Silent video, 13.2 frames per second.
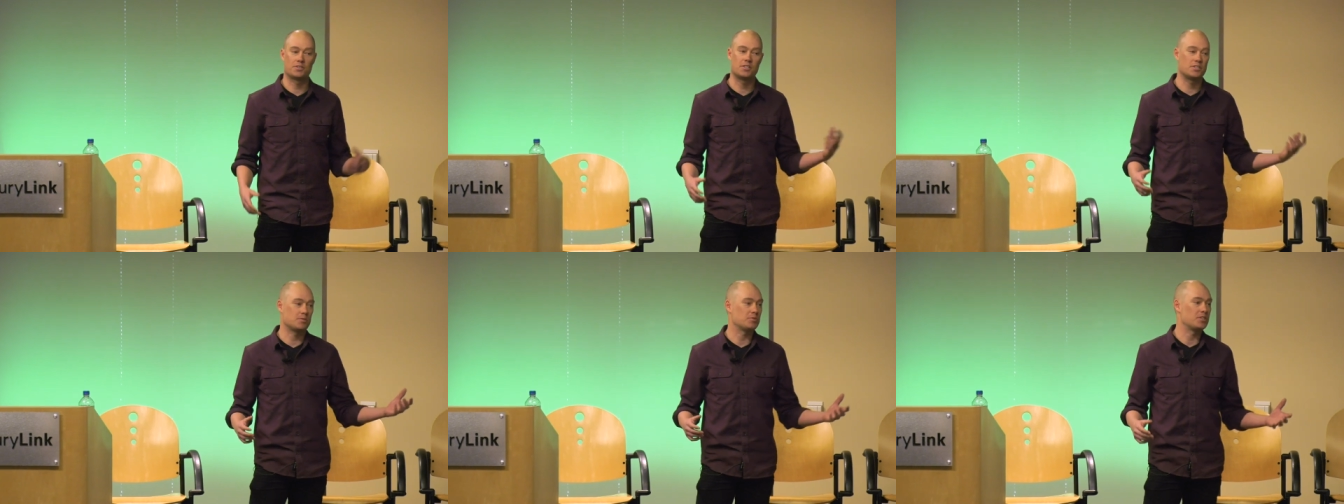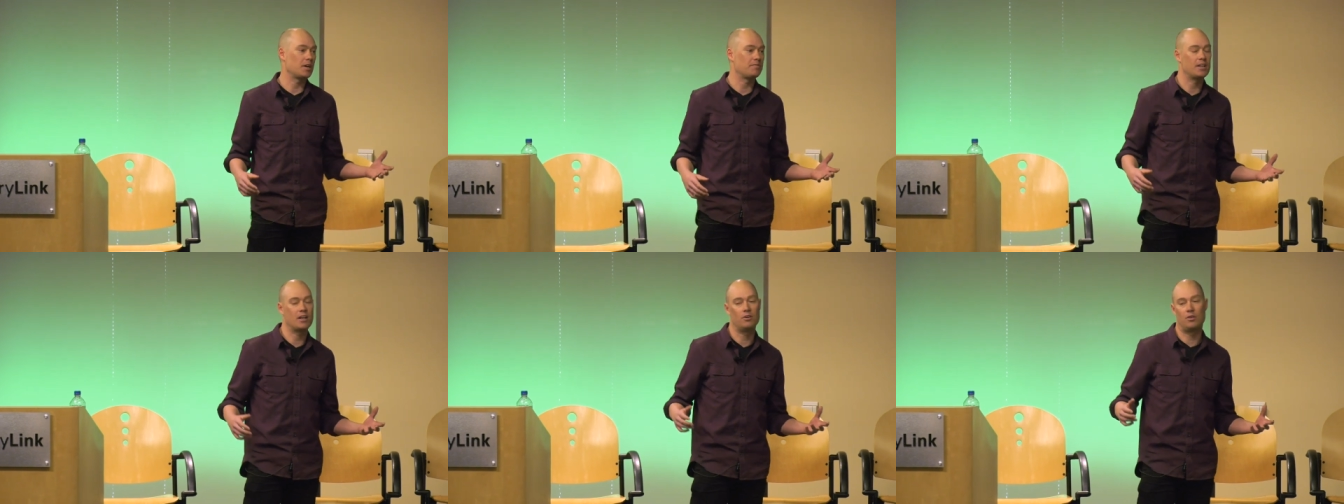They'll see some
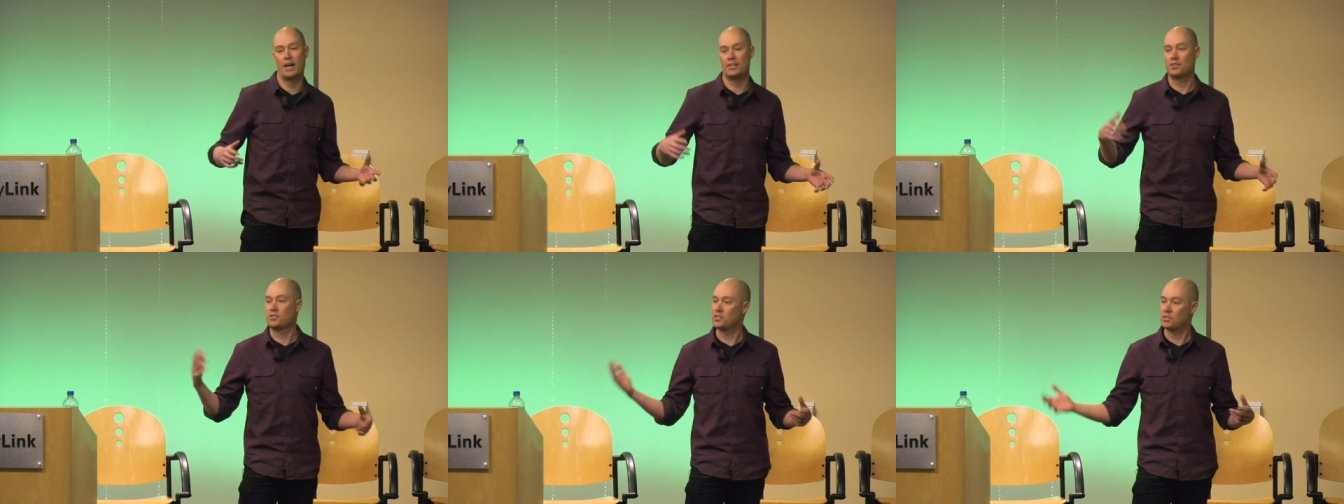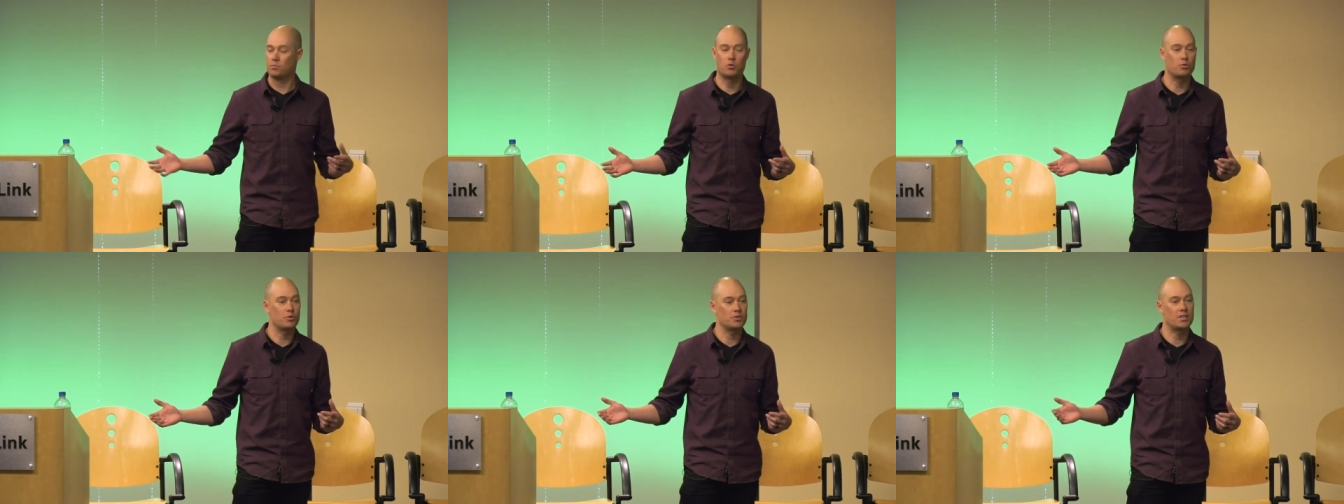stuff they don't like. They'll see
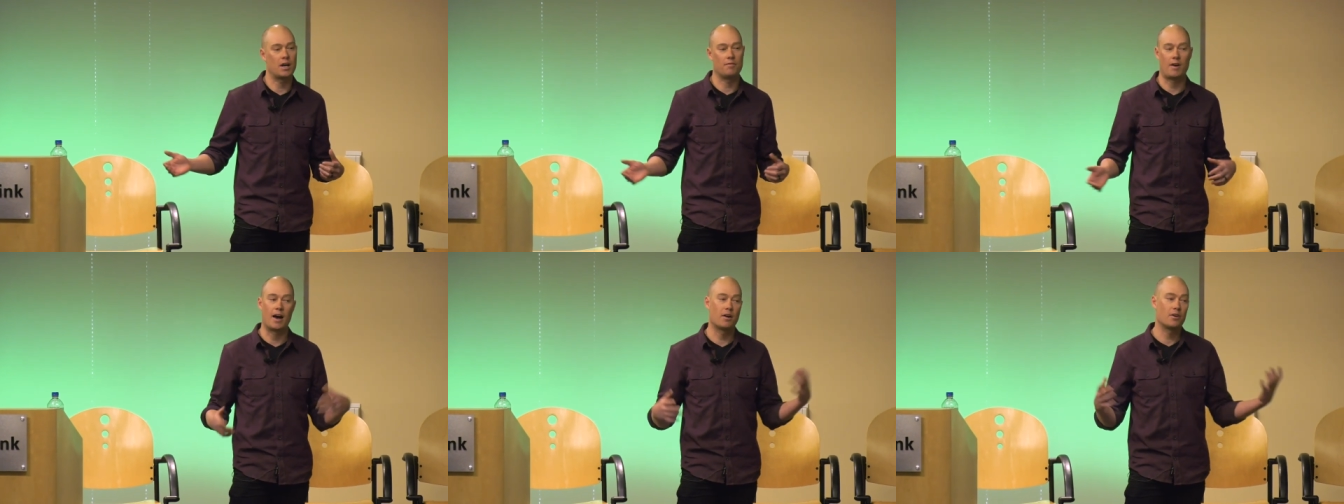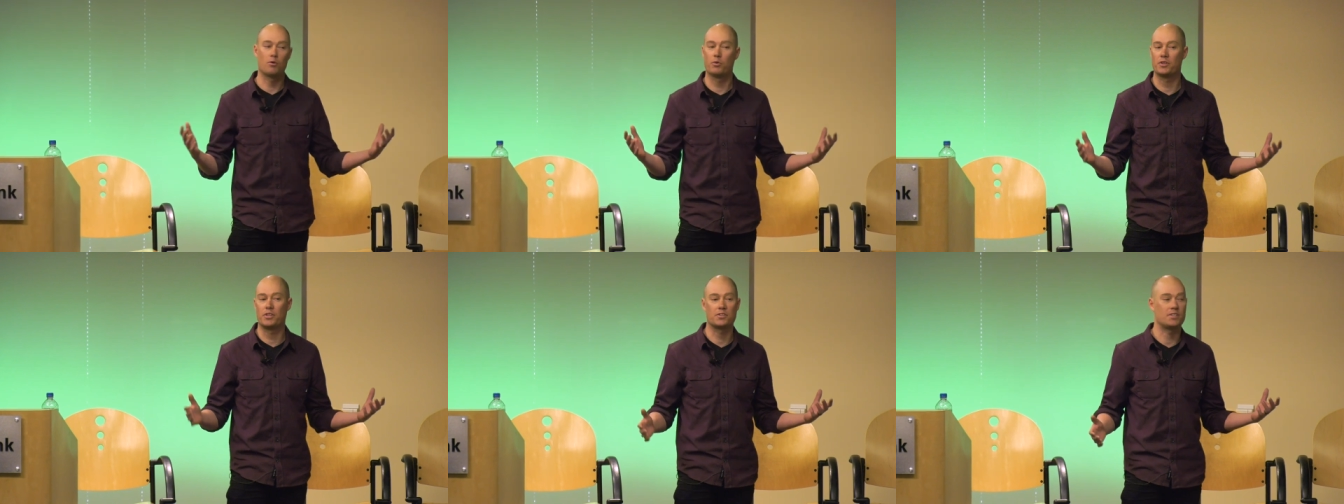some cool stuff. I don't know
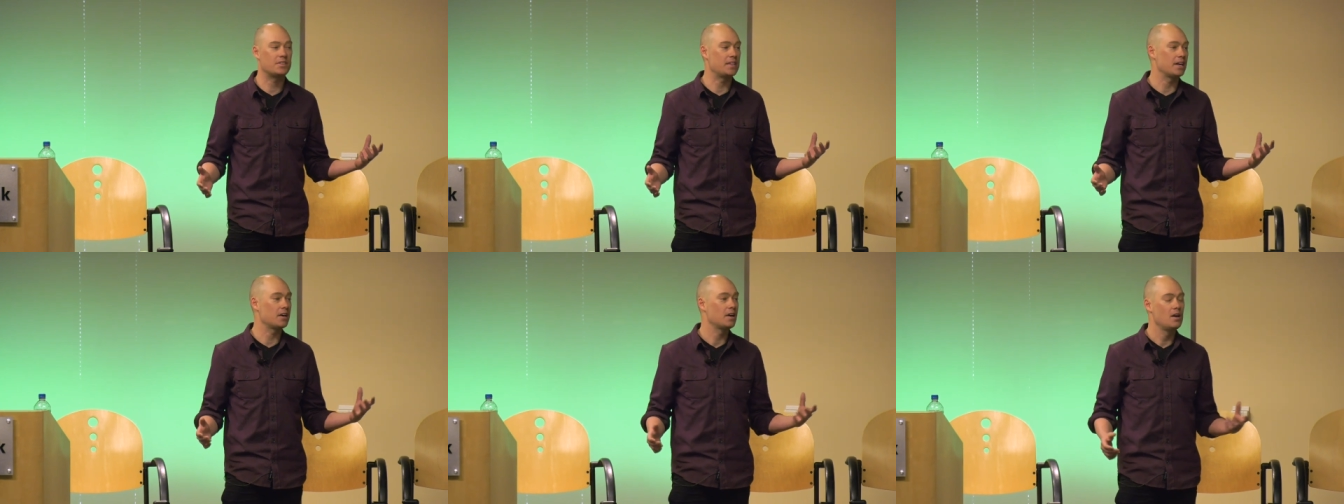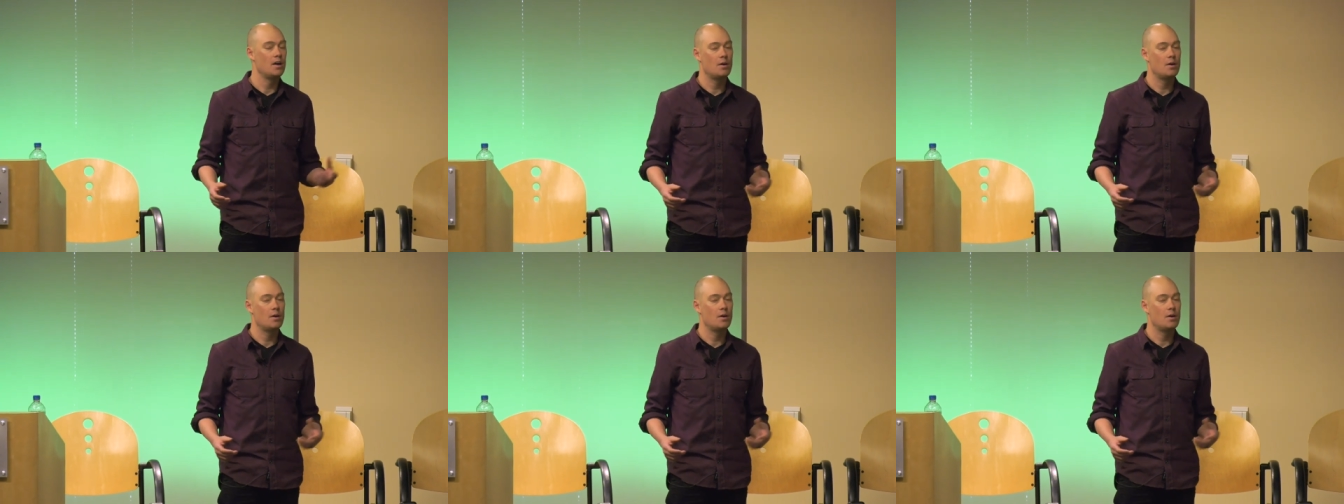what they'll think.